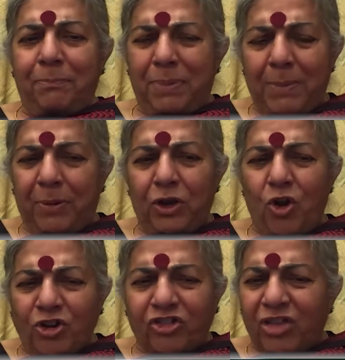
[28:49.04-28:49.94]
people
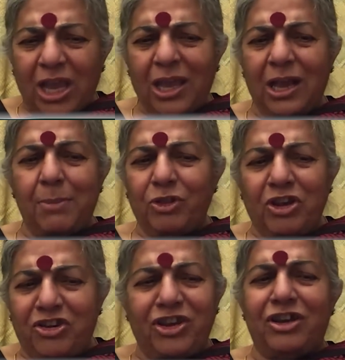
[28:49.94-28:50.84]
not thinking about the
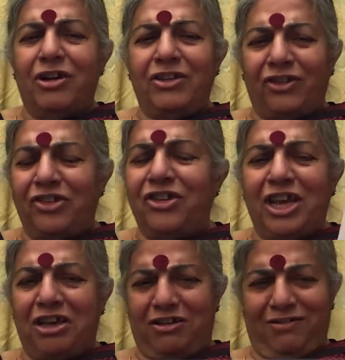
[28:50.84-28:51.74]
deer as a
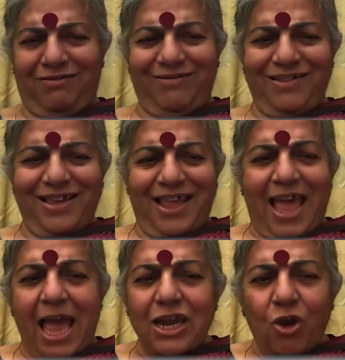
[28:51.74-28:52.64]
deer
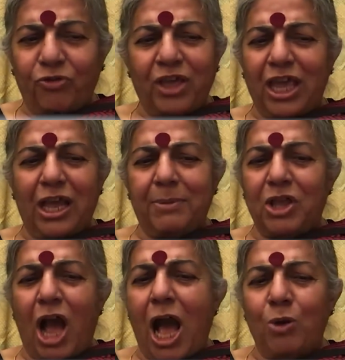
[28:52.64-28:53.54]
and not thinking about
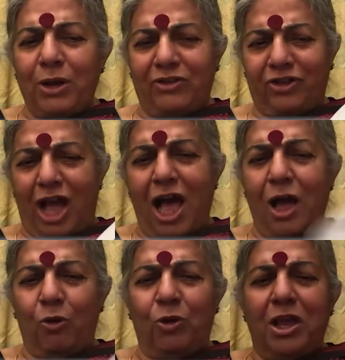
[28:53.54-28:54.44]
the owl as an
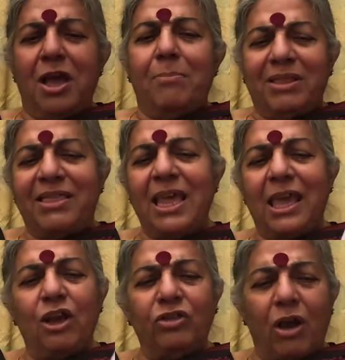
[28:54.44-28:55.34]
owl, but
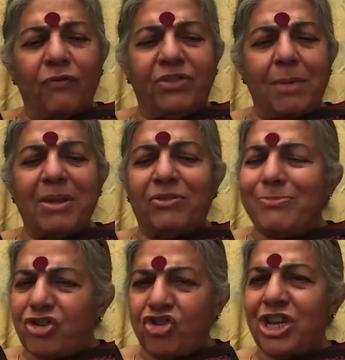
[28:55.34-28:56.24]
thinking of them as
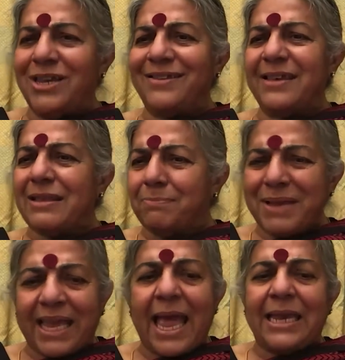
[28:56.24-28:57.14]
machines, as
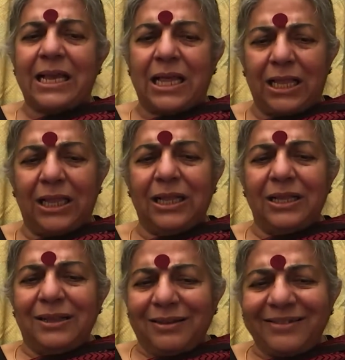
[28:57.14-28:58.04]
mechanical
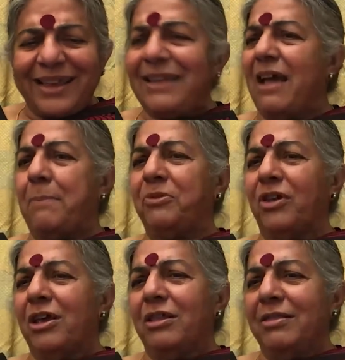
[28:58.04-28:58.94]
setups
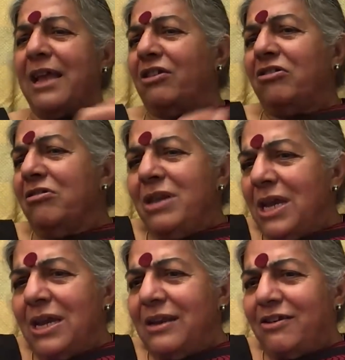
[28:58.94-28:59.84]
that
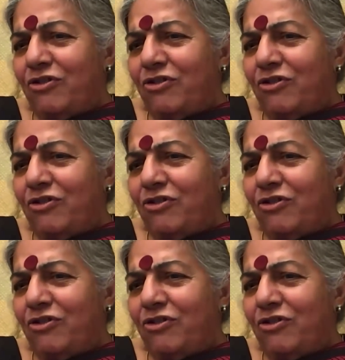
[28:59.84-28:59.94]
need